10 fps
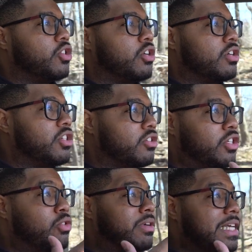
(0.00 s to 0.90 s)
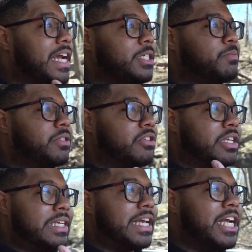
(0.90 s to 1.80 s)
you engage,
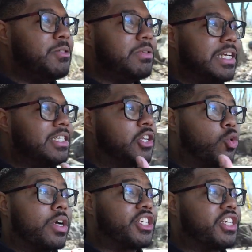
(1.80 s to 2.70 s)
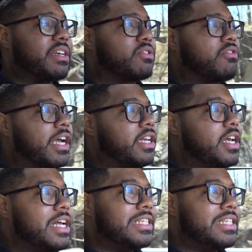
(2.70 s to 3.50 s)
the engagement is the quick shifts, right?